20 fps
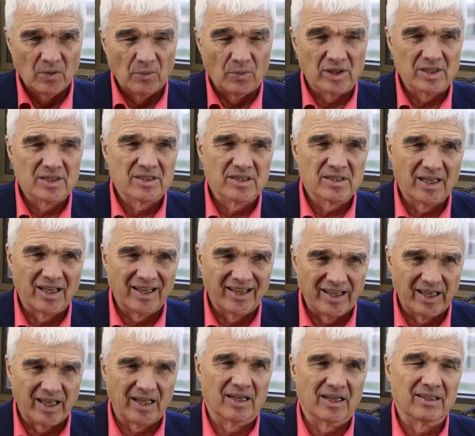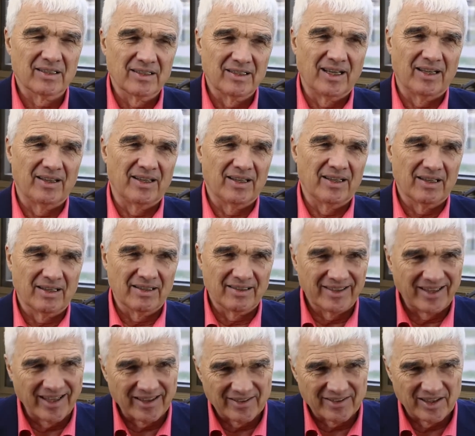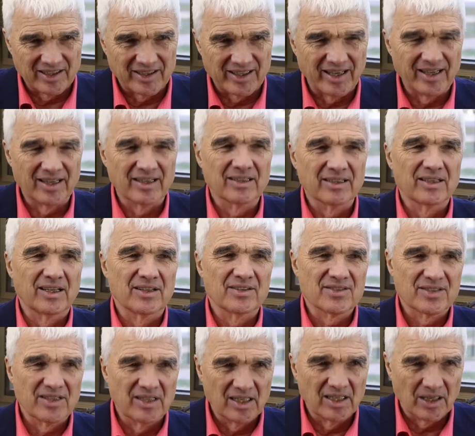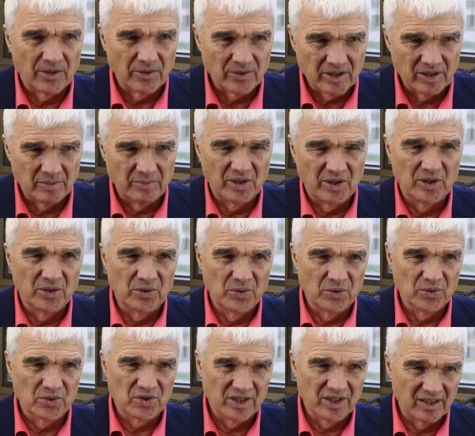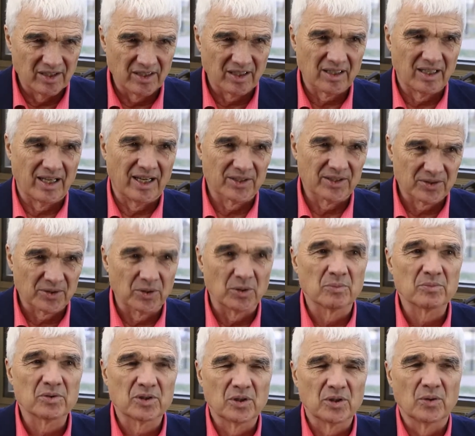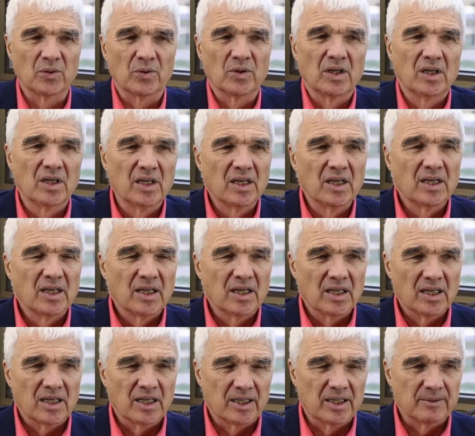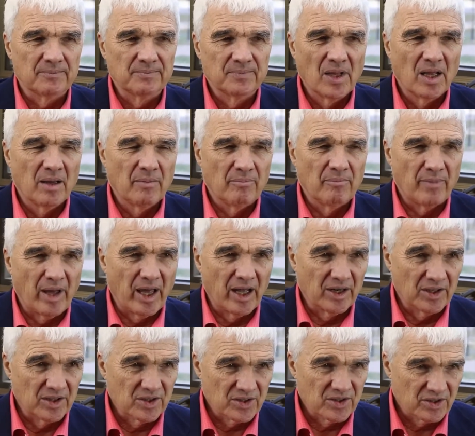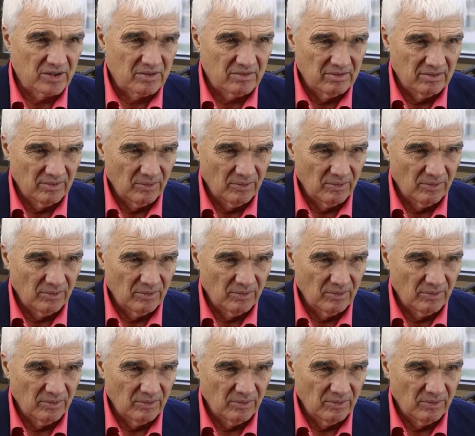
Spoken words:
Once they get it and they get the data and they see how it can be used in the classroom to manage